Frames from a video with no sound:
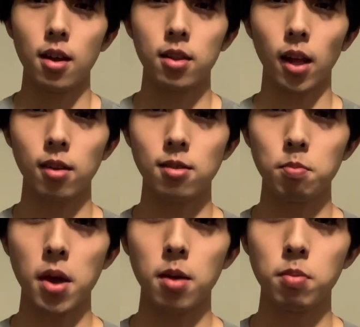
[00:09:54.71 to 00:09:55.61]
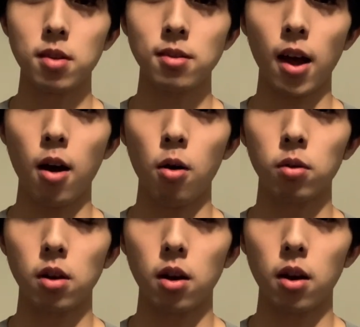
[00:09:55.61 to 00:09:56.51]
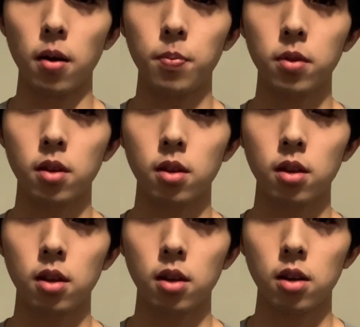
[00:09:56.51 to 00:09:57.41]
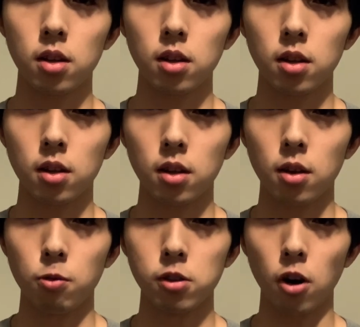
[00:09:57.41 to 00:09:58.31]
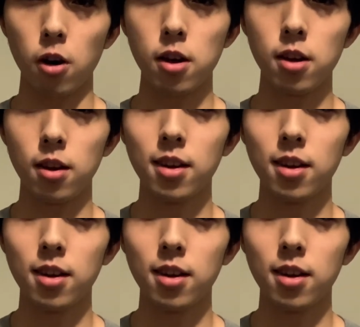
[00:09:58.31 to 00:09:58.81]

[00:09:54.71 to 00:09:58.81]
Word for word: That doesn't make me sound uh, retarded.